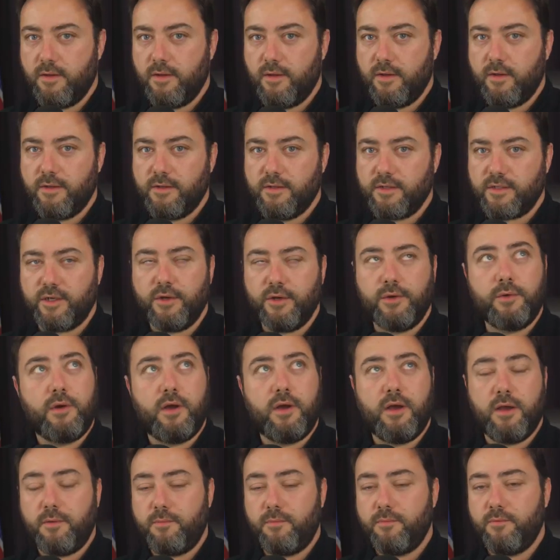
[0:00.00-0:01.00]
So
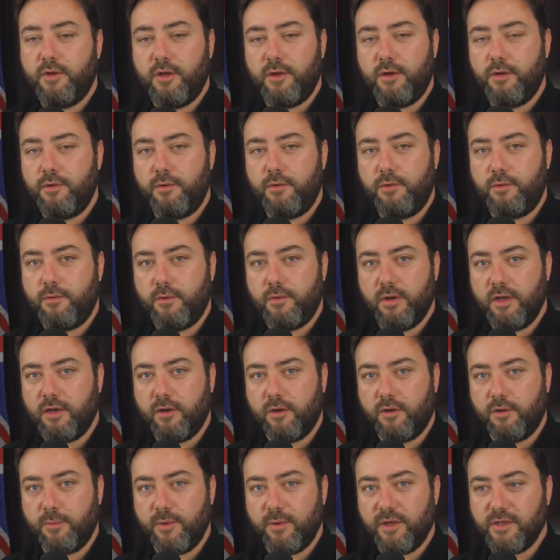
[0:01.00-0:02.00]
I'm no
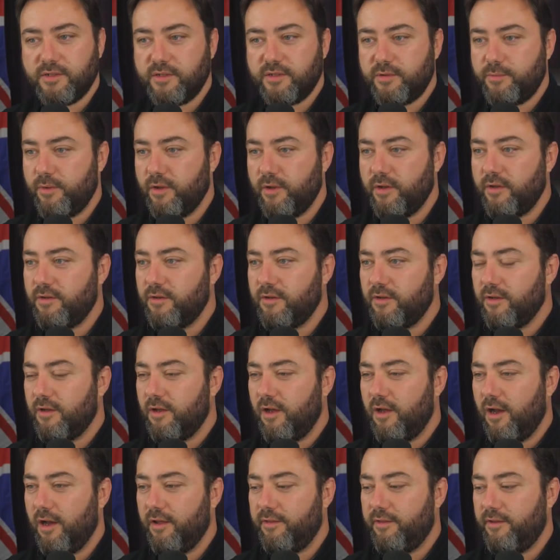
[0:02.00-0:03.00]
economist, but
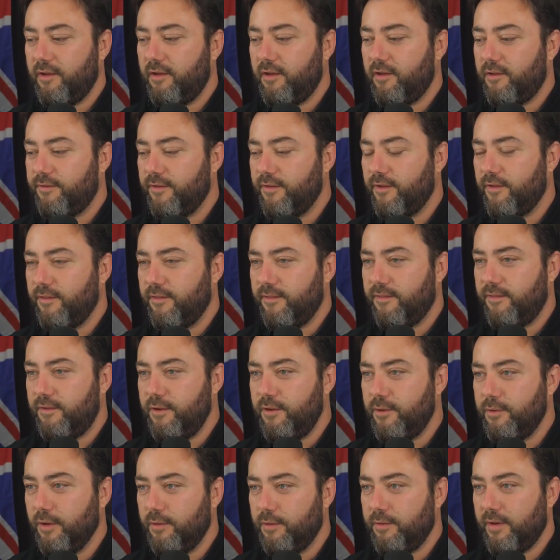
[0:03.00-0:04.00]
I think that
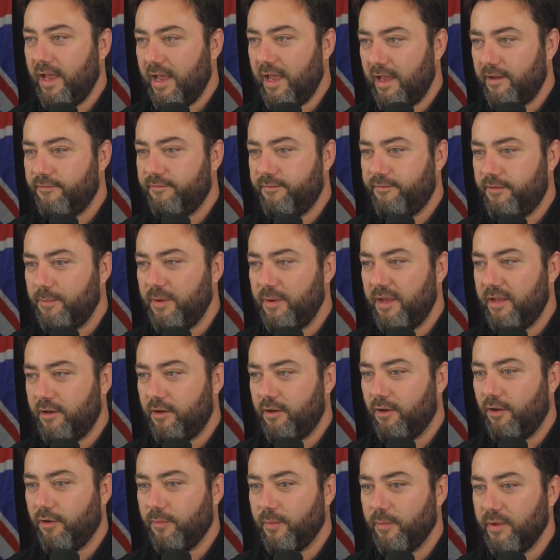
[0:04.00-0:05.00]
you don't have to be an
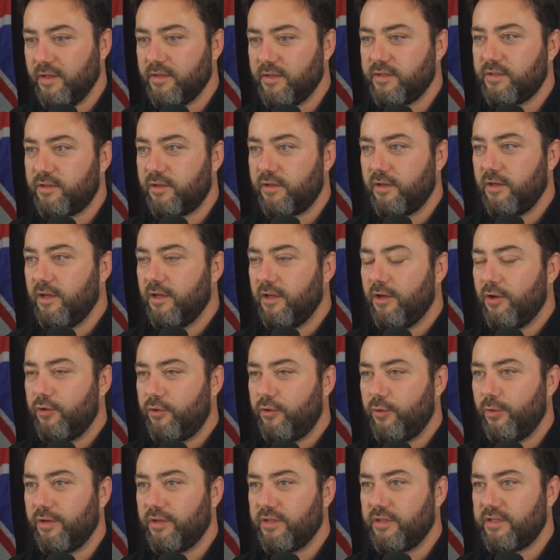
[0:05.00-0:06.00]
economist
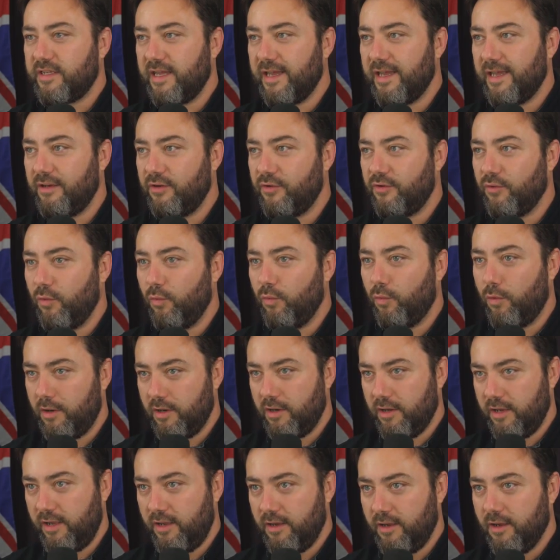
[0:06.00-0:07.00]
to understand
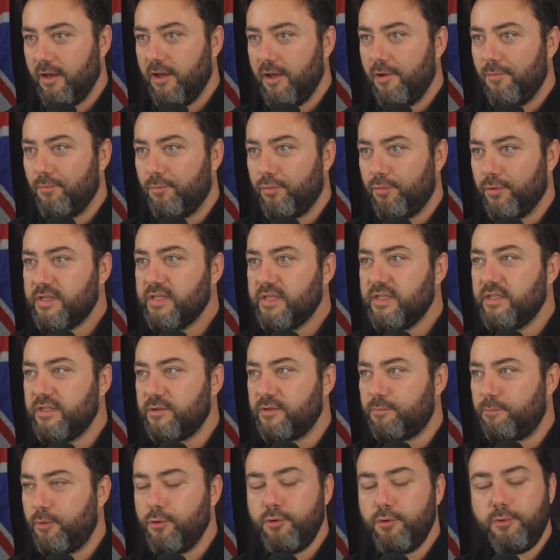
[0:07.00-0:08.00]
why Britain's
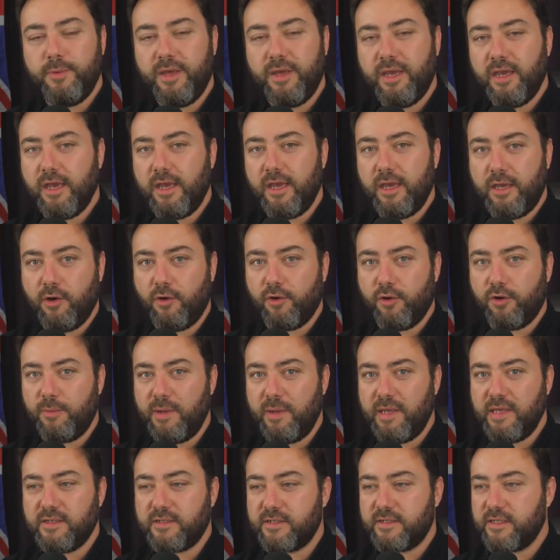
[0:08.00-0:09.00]
booming
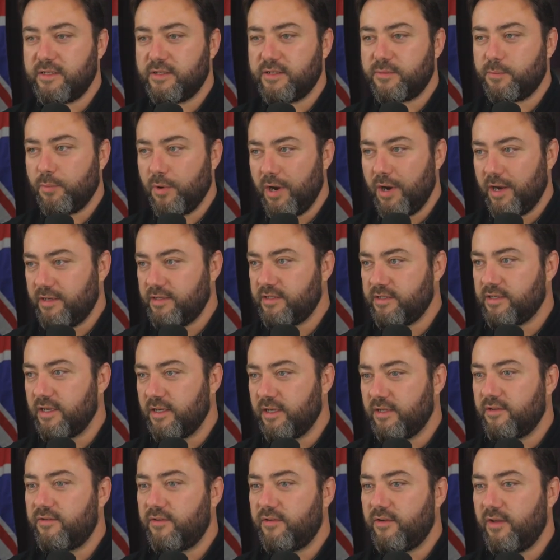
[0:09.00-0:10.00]
economy since
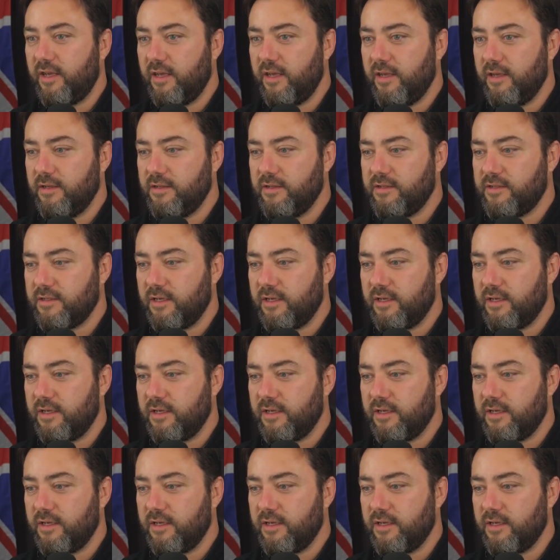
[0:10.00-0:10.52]
Brexit is